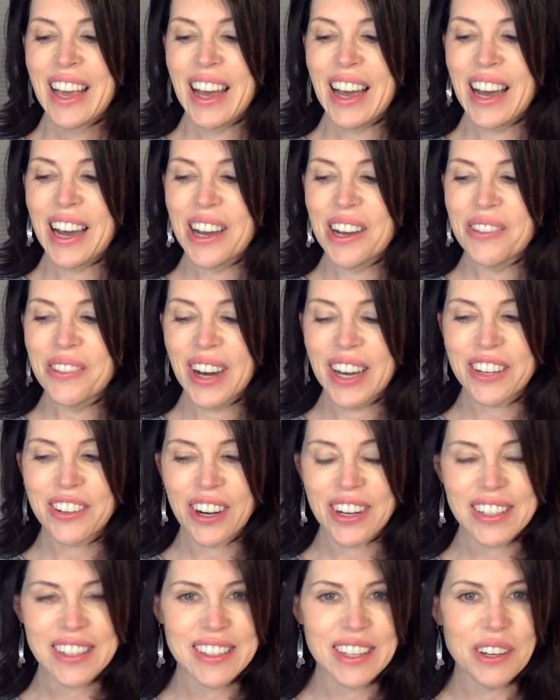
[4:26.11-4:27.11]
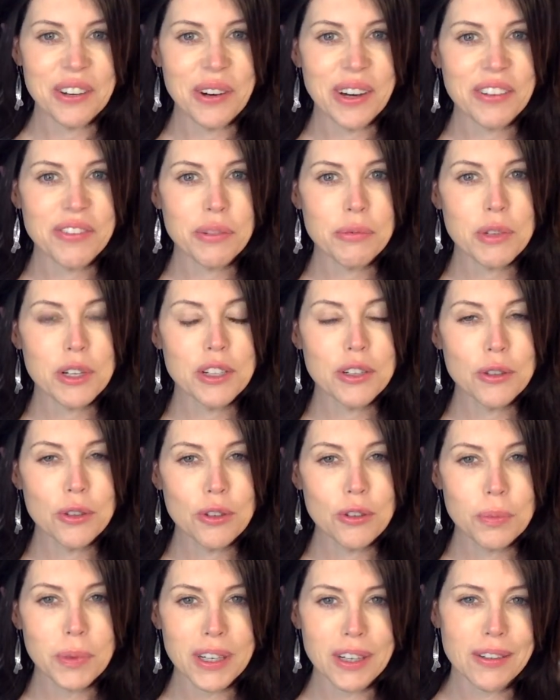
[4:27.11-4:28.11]
I try to stay away from the
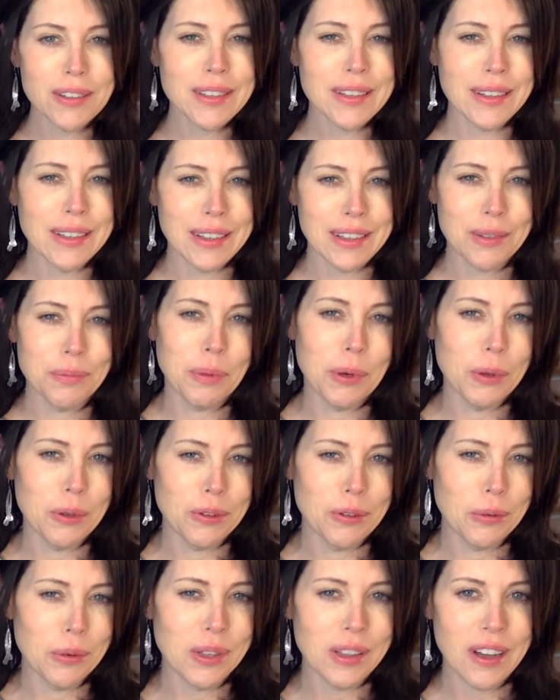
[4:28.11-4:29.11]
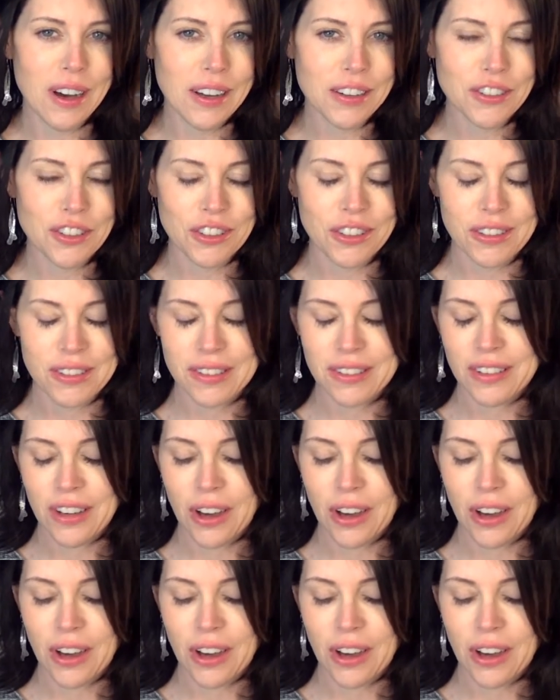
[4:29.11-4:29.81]
news, but you're still exposed to a lot just